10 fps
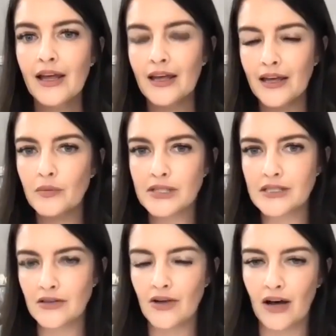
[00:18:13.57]
it was
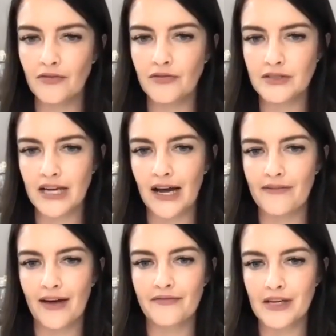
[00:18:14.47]
still helpful to have
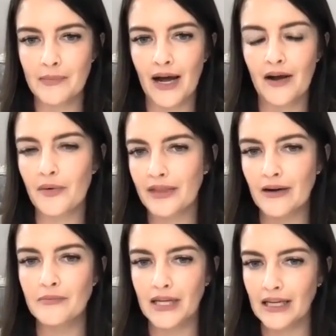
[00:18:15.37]
that feedback
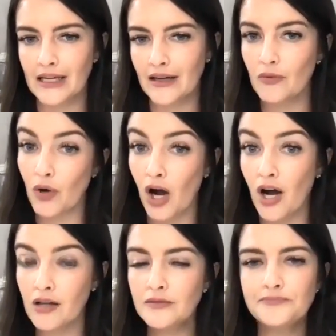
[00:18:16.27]
without making it
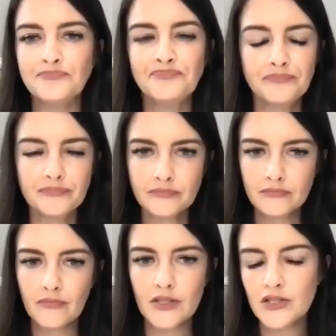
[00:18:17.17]
wrong.
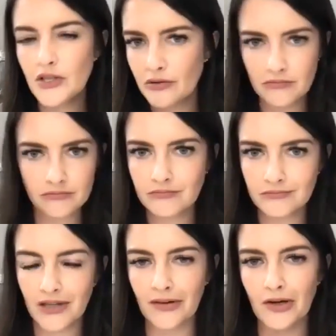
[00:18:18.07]
So
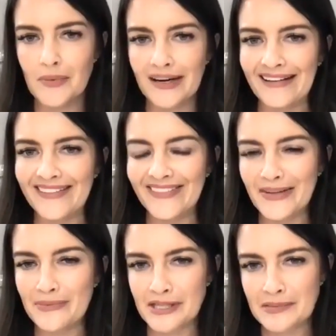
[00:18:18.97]
a little bit of
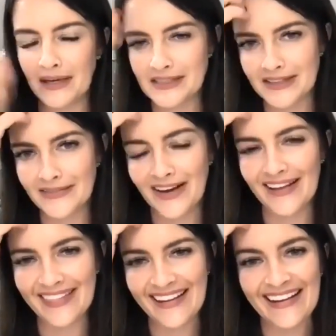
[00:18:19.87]
perspective
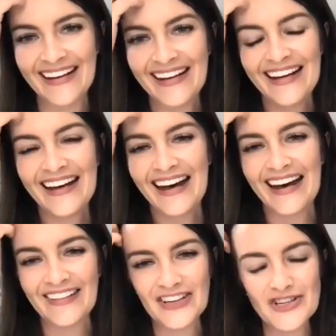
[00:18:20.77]
on
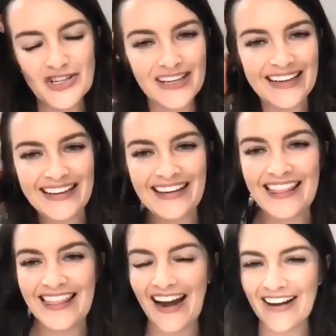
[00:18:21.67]
the journey
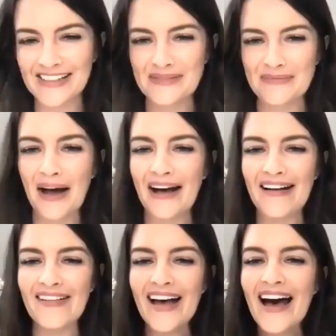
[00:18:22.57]
there as
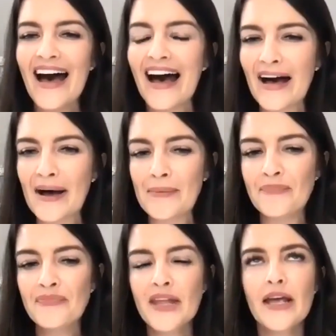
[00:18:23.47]
well.
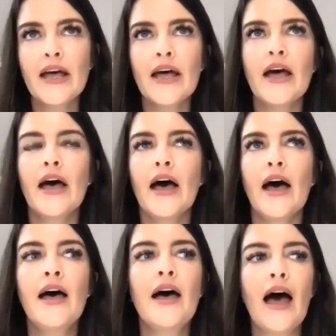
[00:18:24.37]
And
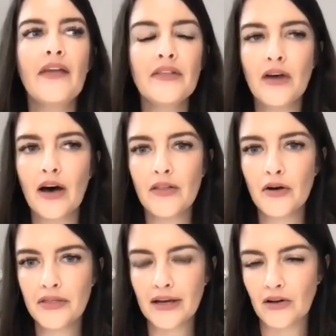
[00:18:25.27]
then the
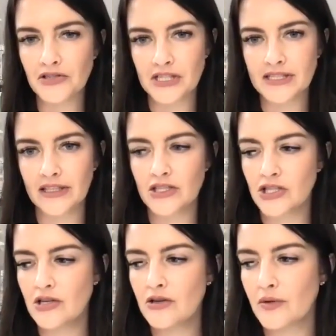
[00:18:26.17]
other thing I'll just say
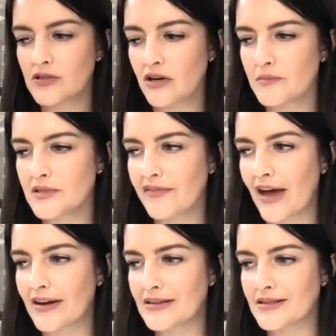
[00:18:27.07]
too, in terms of
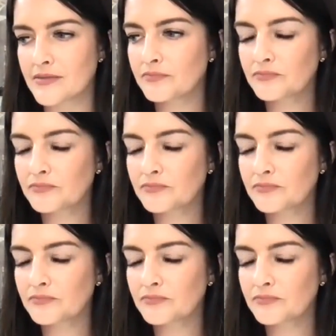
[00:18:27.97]
that, is